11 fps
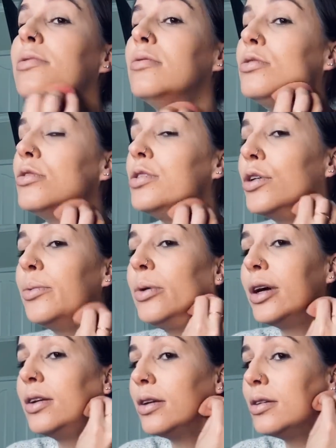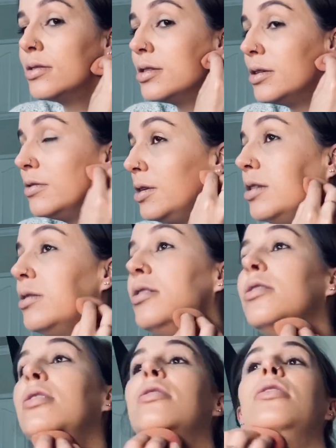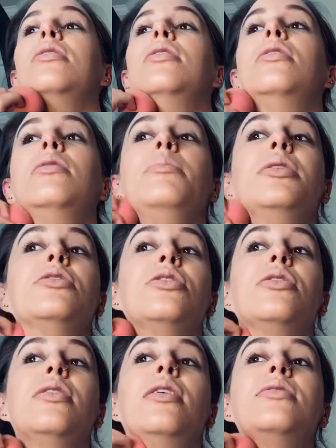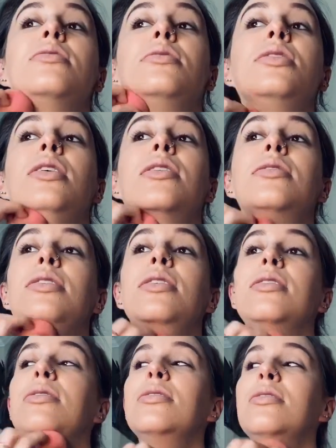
so pregnant, so I need to make sure that is tucked in.